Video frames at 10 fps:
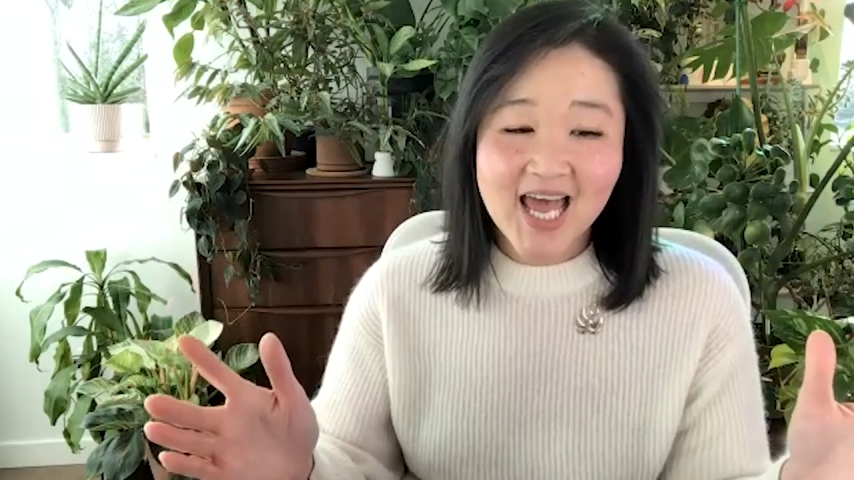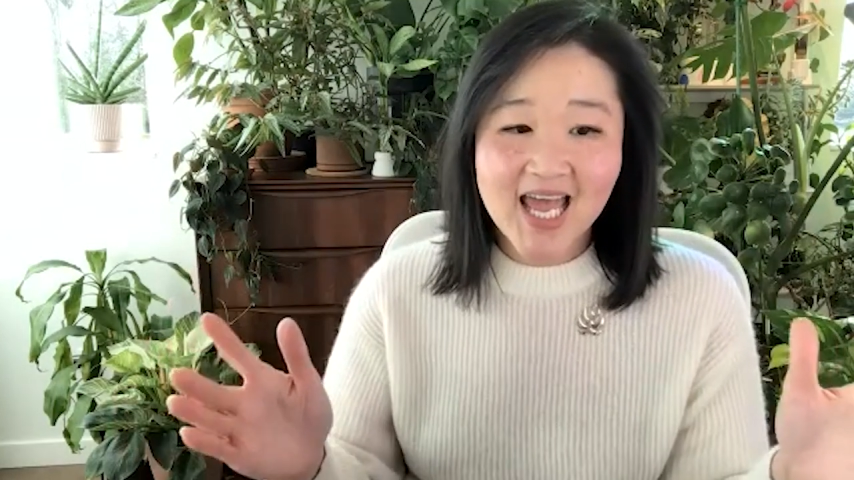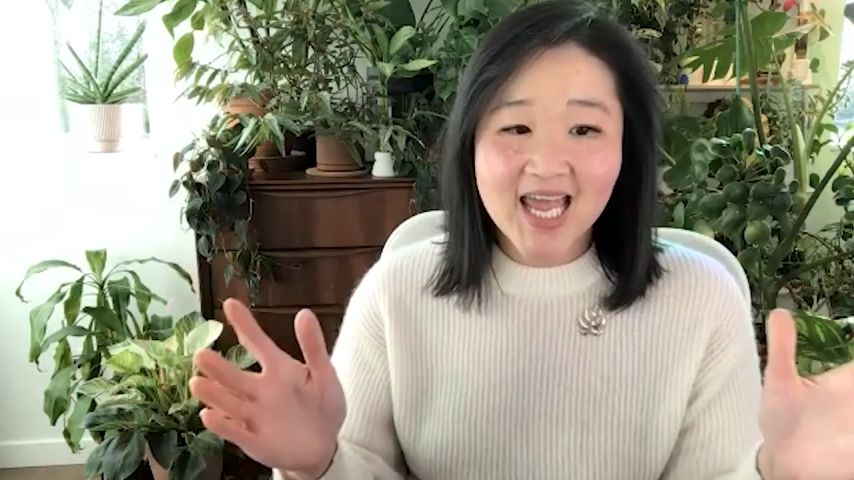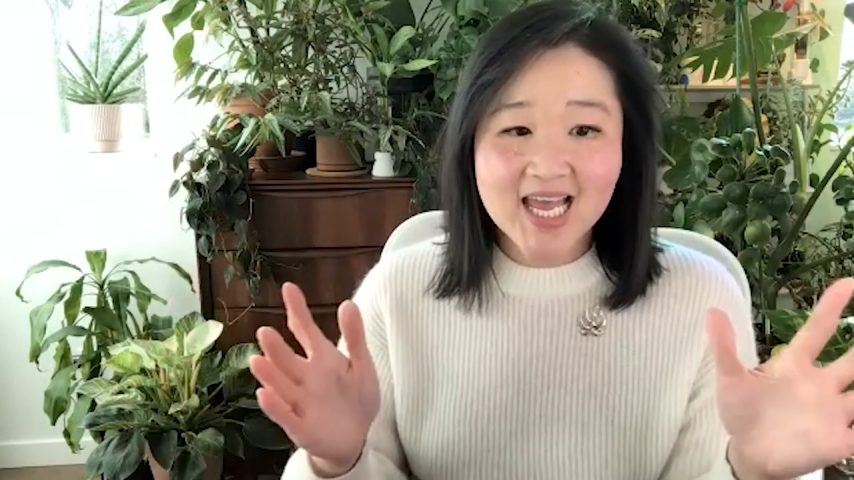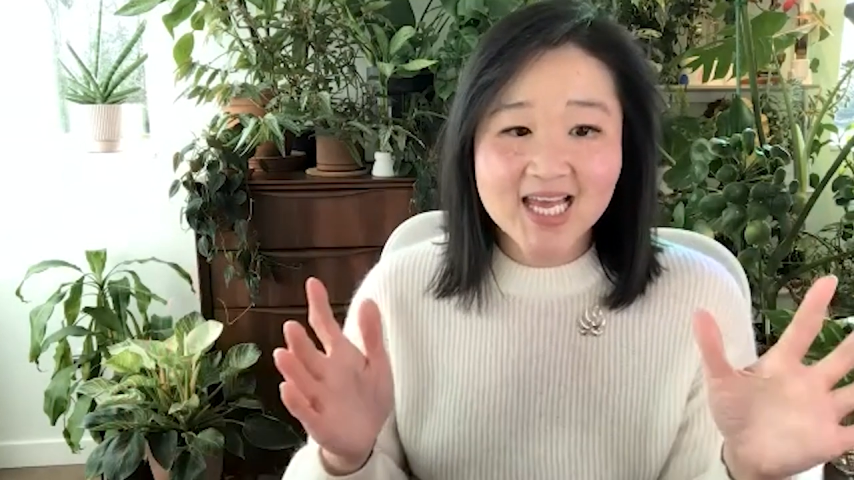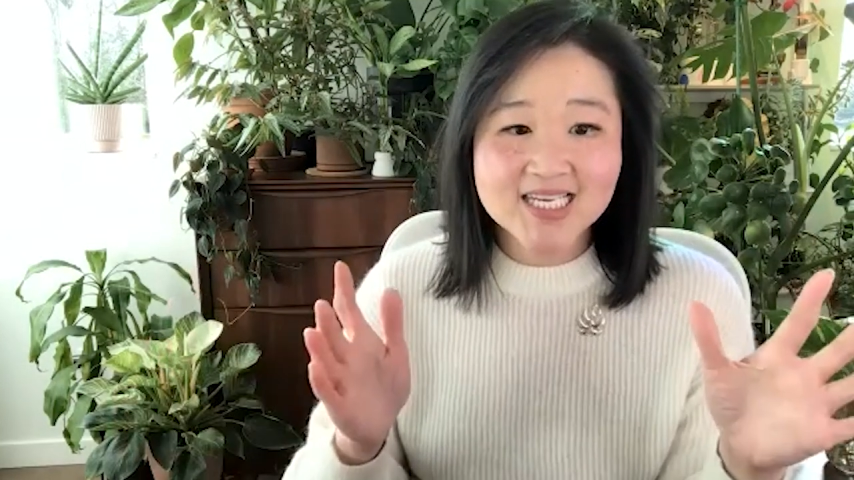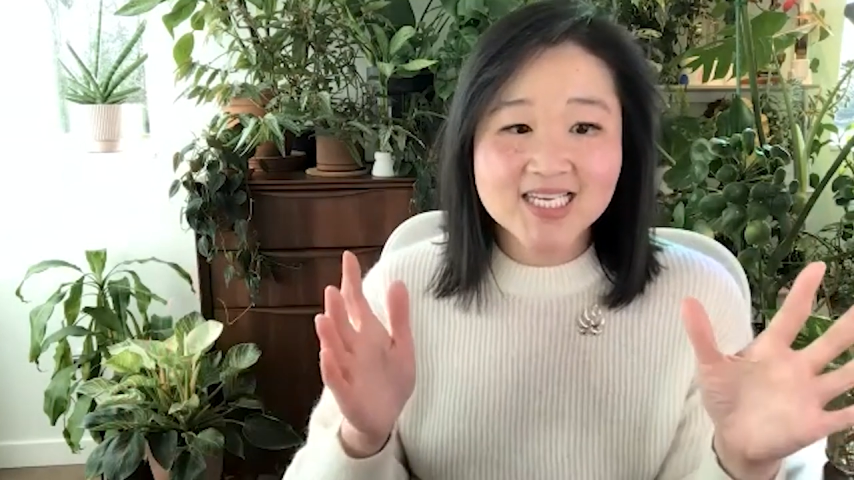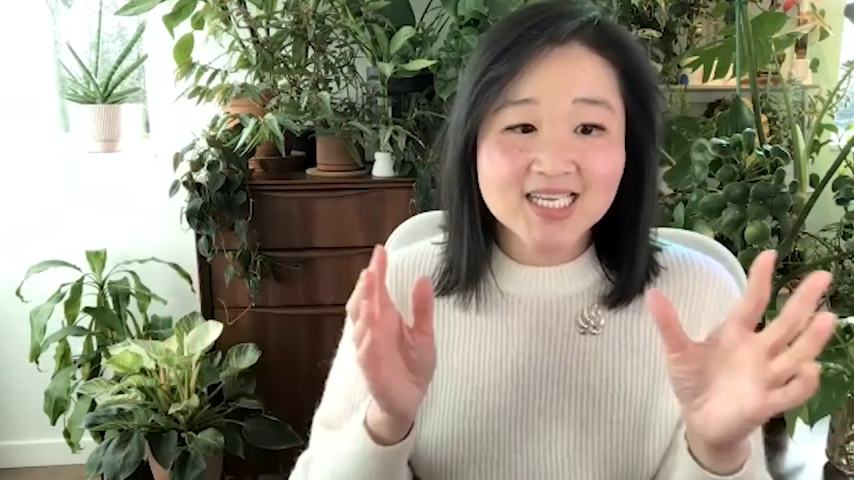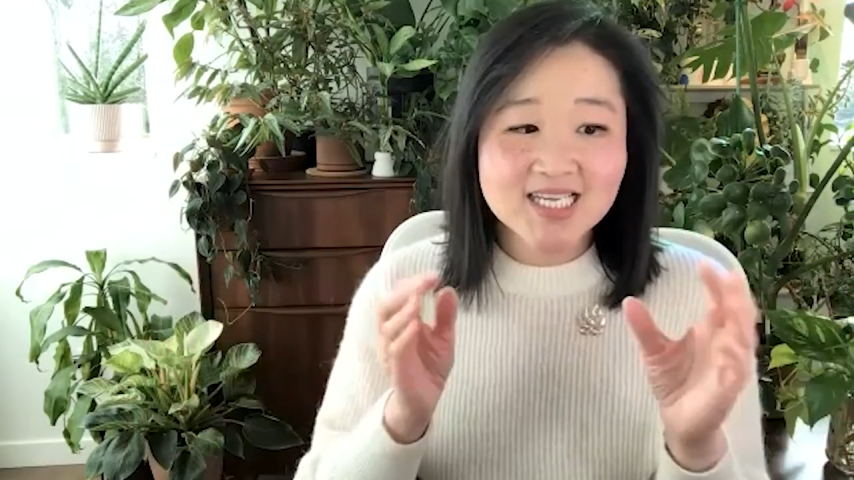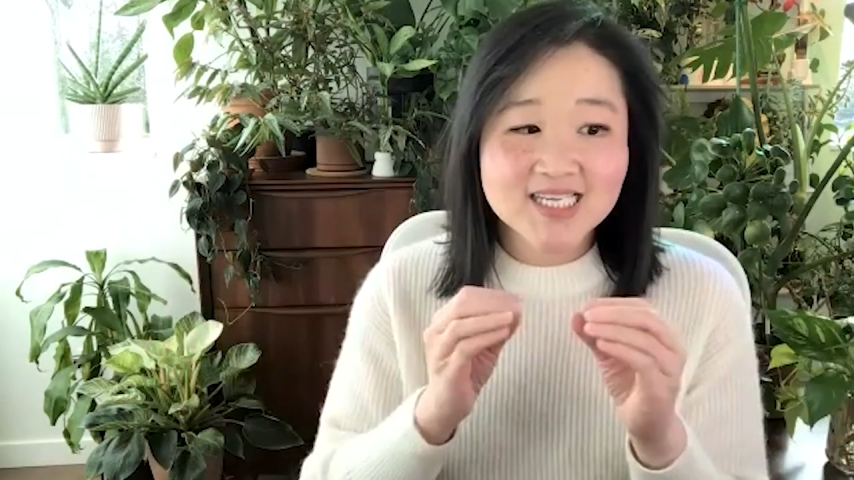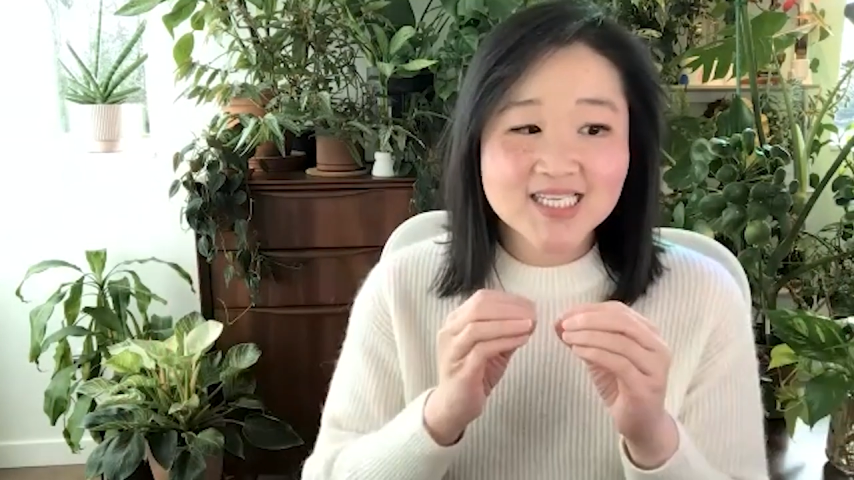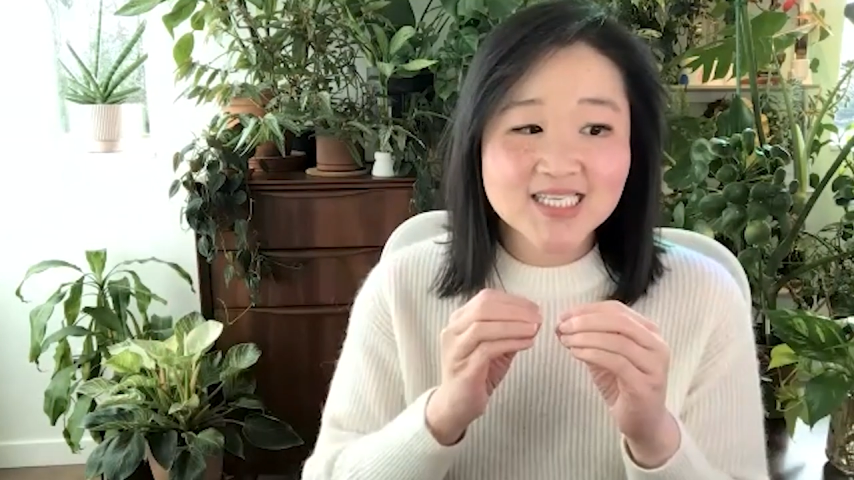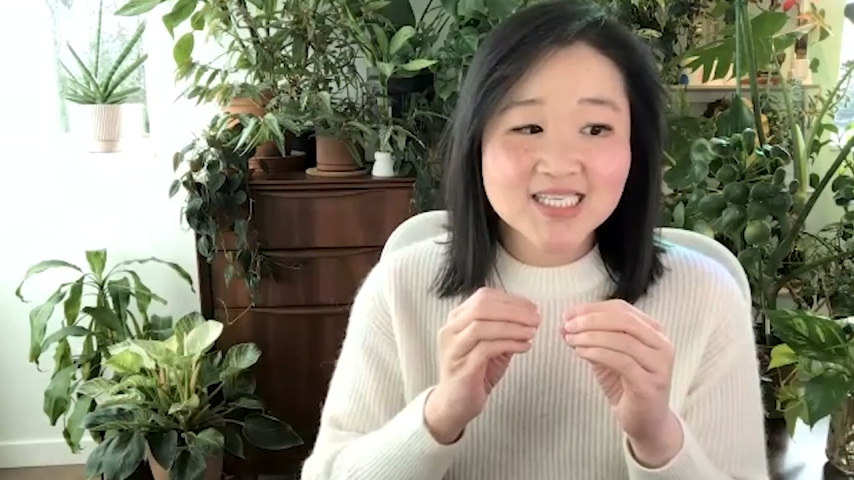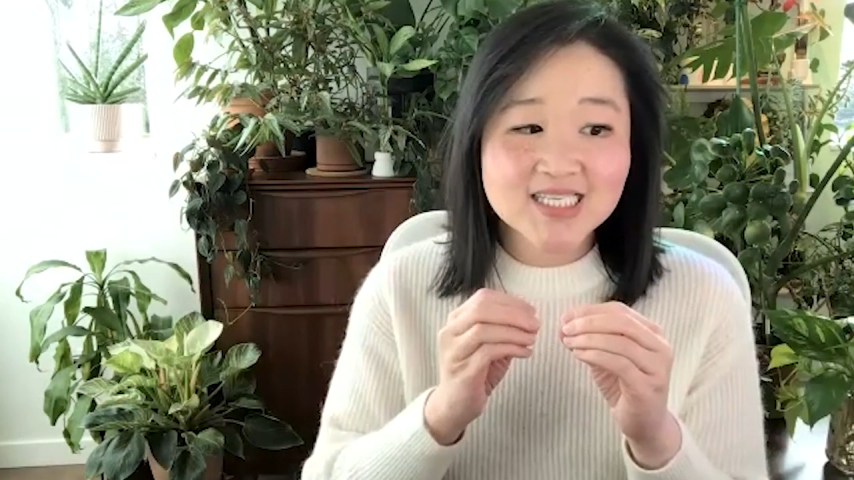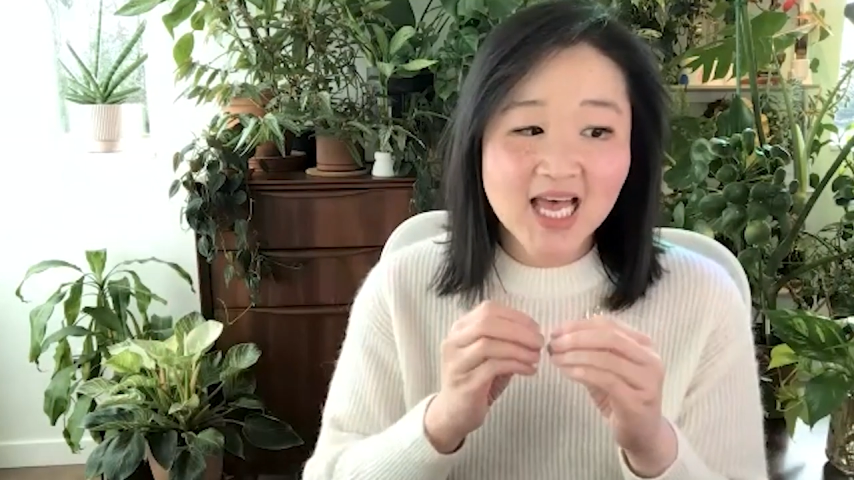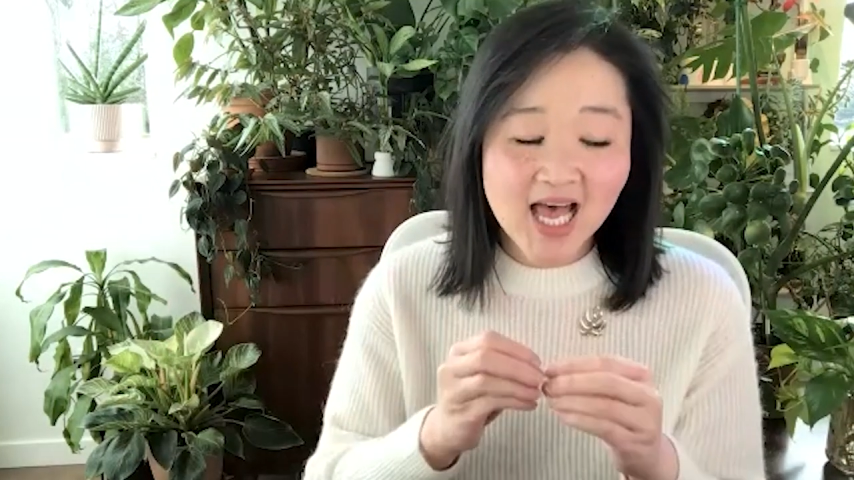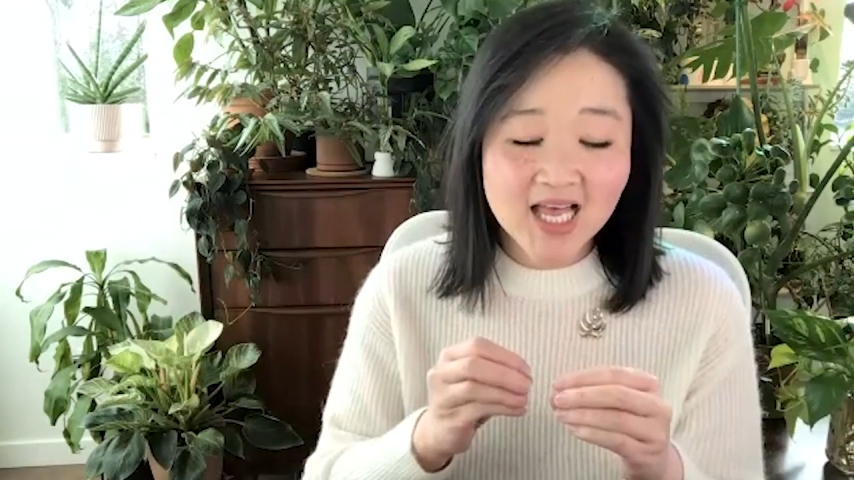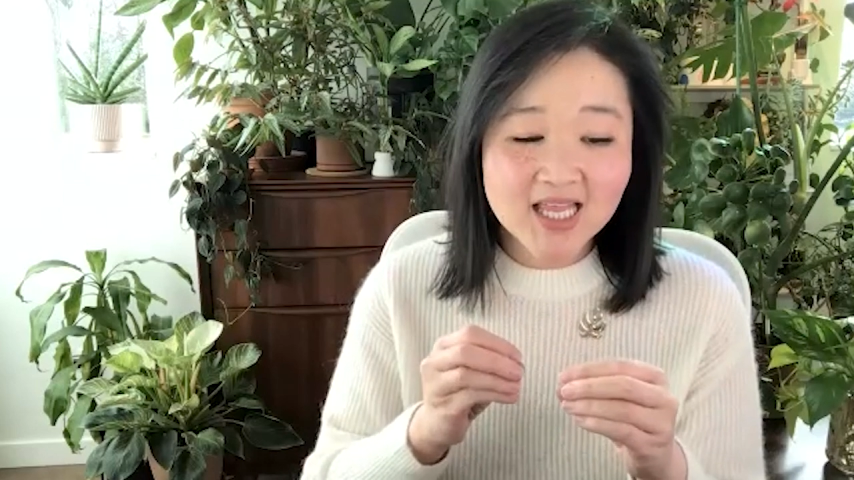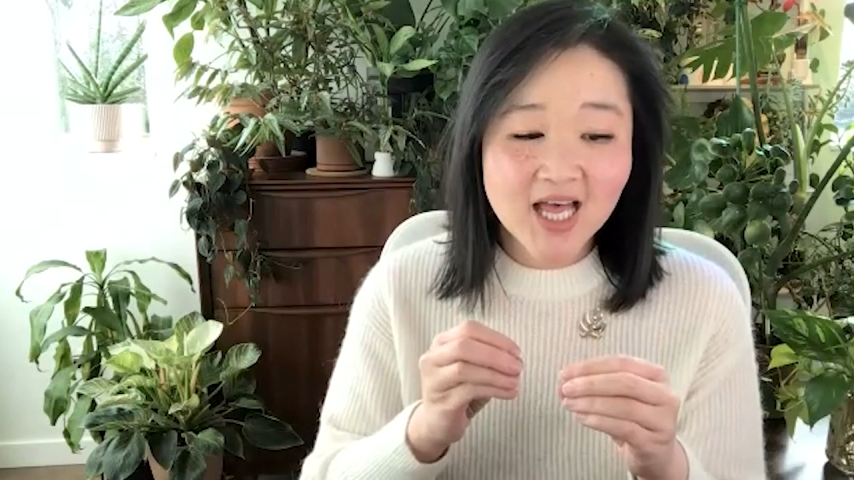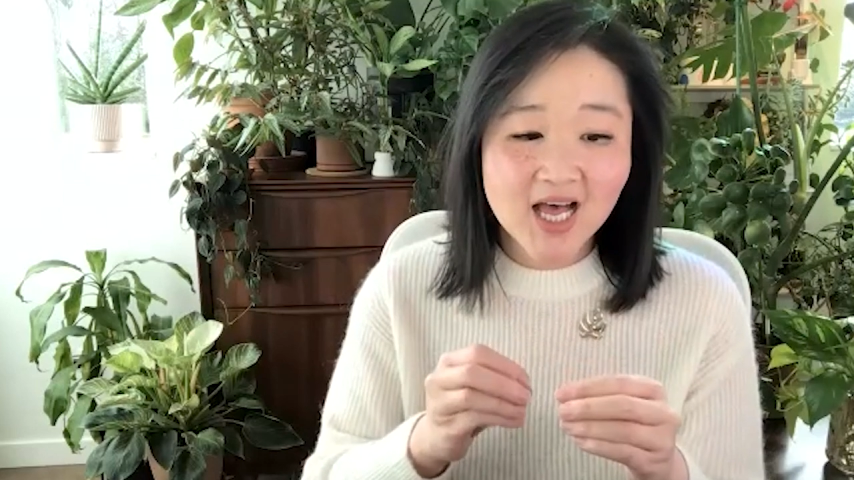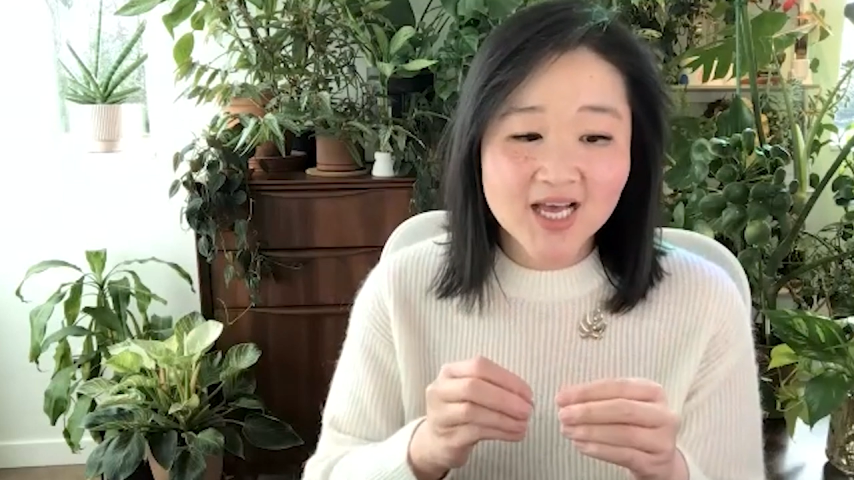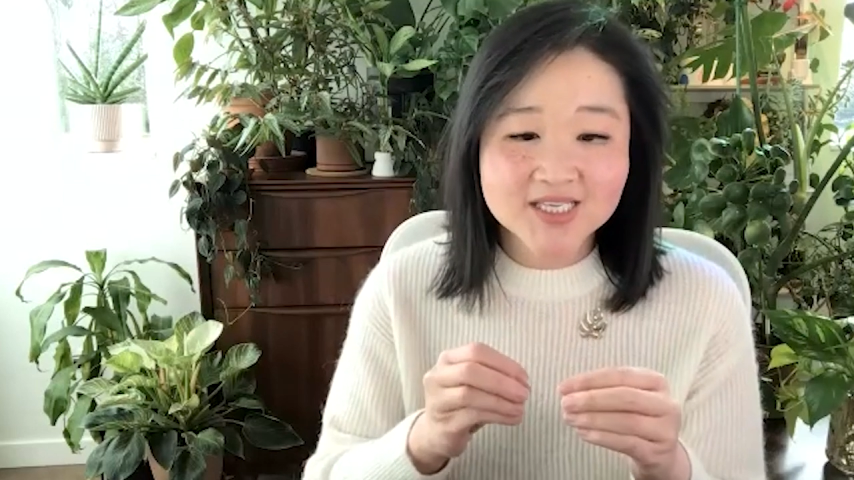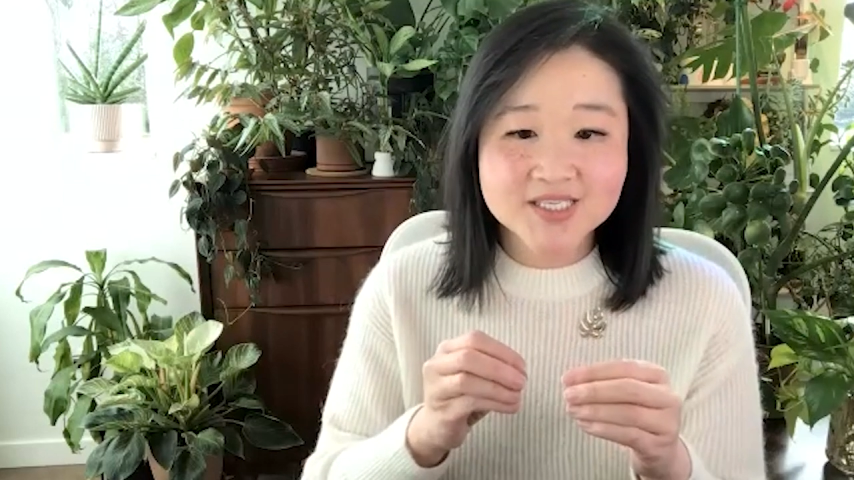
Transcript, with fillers: and tell us